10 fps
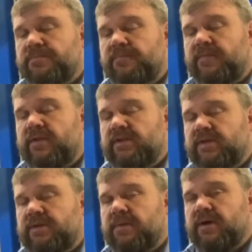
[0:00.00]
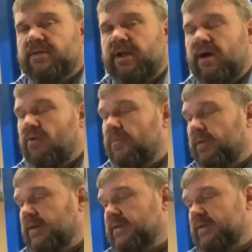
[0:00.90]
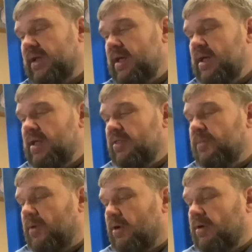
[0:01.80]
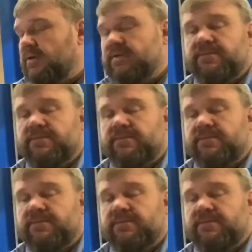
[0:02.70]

50, 60 bucks an hour plus the parts,